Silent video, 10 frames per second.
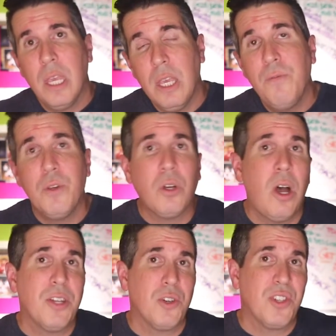If your
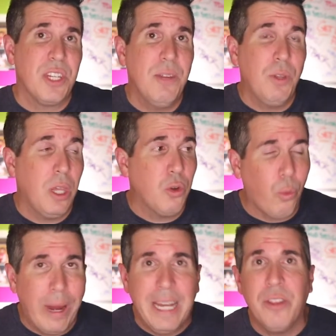costs are significantly
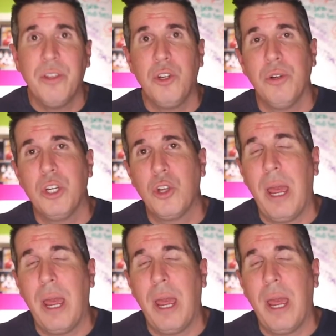greater than your initial